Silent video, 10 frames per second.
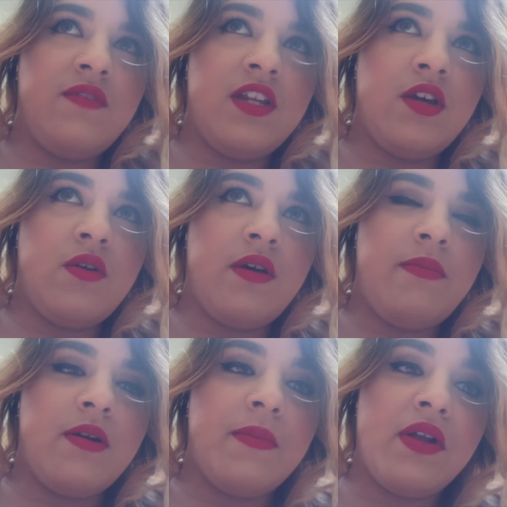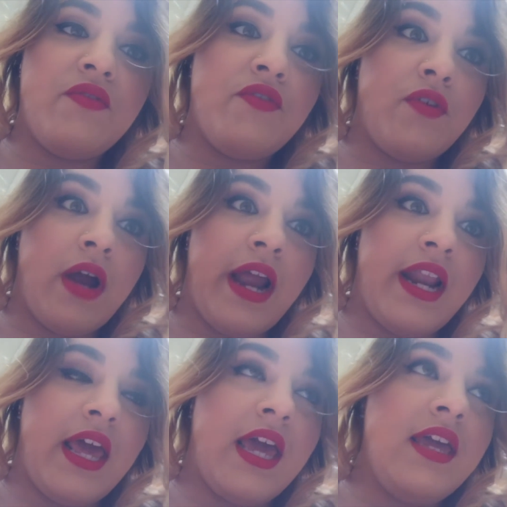video I put up on
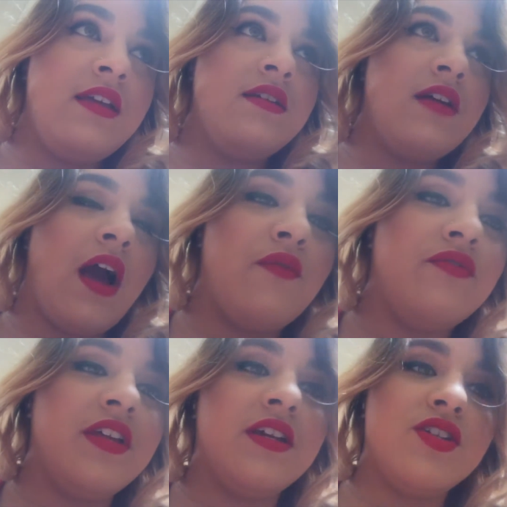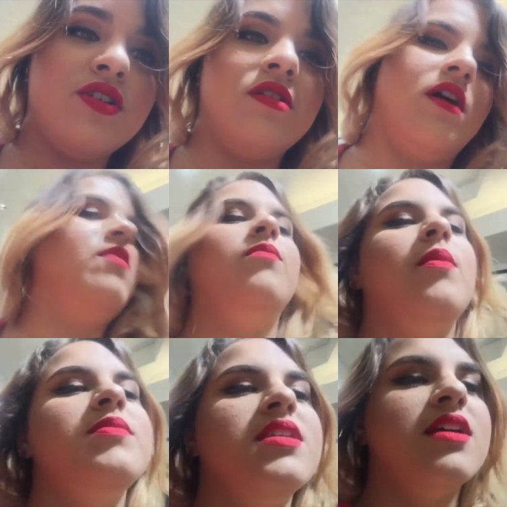Friday. How Fleek Is Your Love?
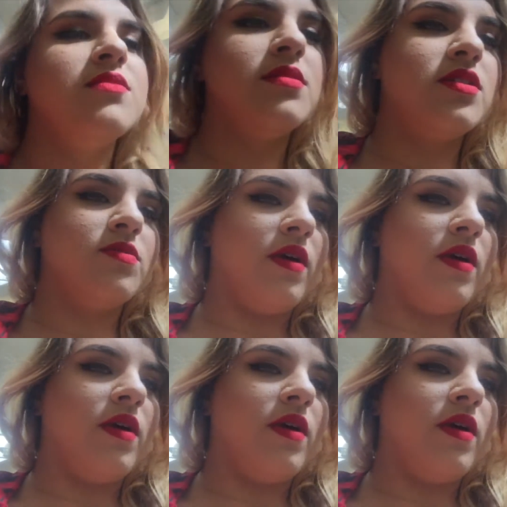I'm obsessed with this